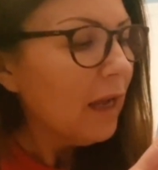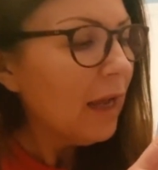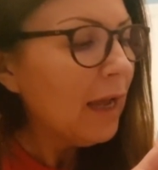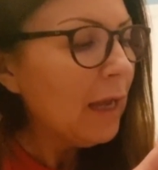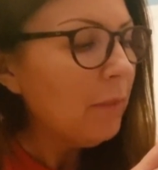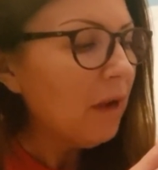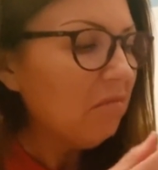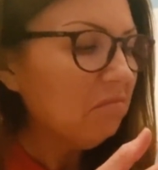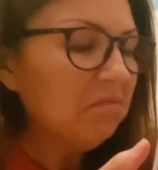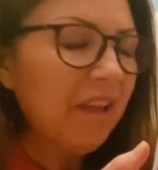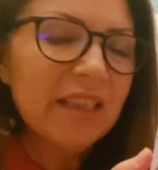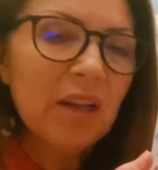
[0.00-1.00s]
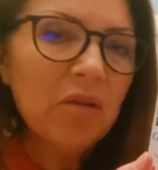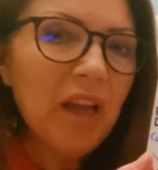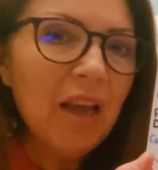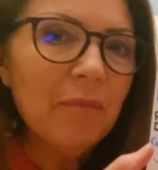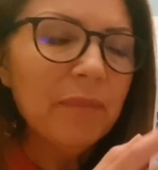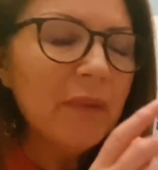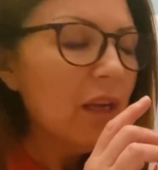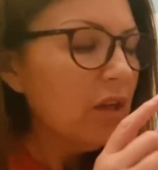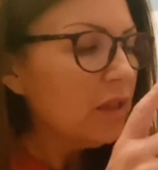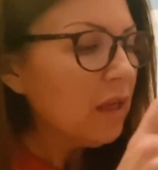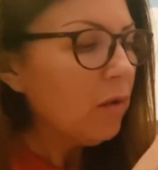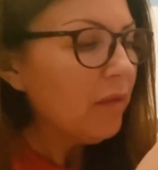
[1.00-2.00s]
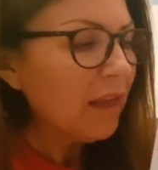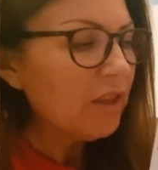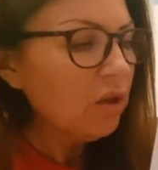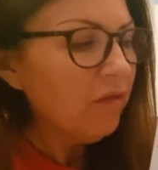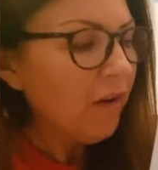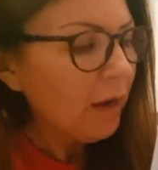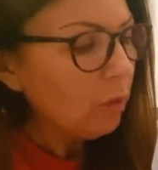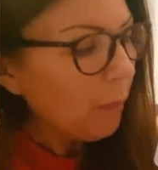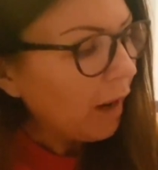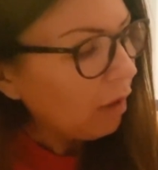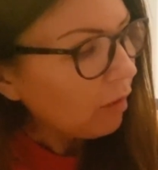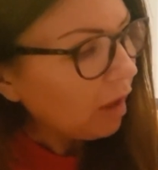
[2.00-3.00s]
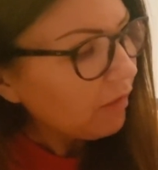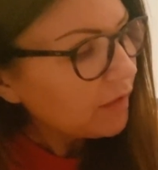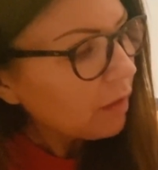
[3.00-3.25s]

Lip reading: That's okay. So that's your final paragraph.